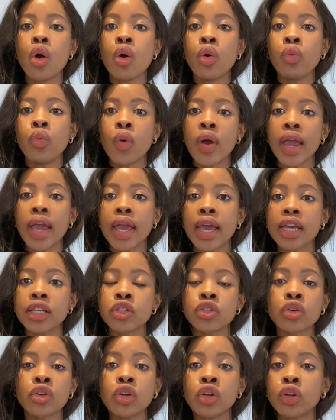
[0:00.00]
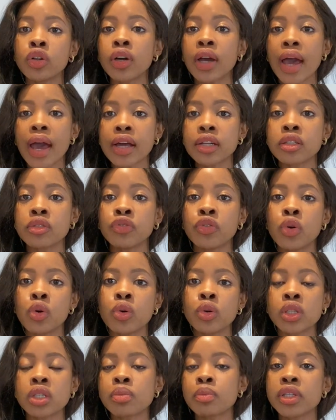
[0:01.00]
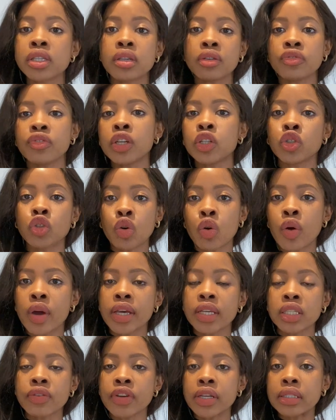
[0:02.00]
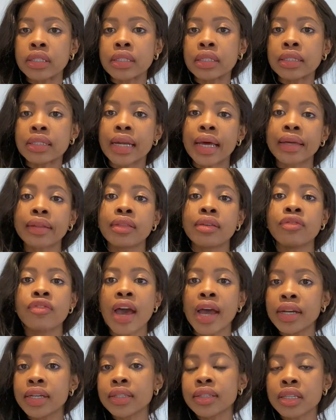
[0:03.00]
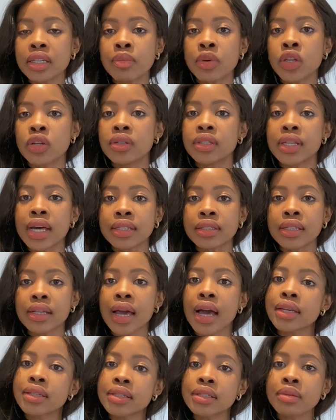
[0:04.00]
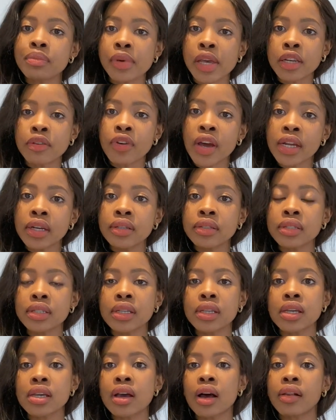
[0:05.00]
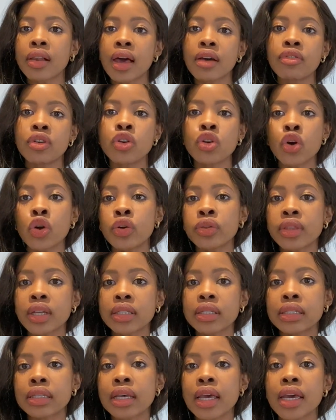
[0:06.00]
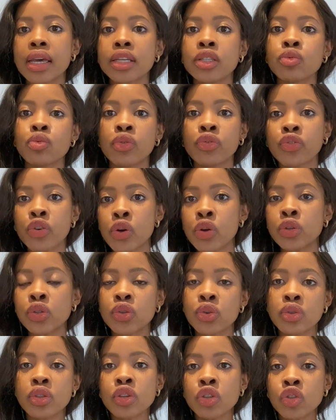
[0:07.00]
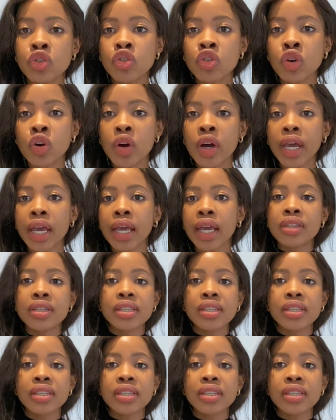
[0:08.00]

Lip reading: where to look at for specific drawings. For instance, like the vanity, because that's a custom made vanity, I'll have a note that says refer to this drawing. The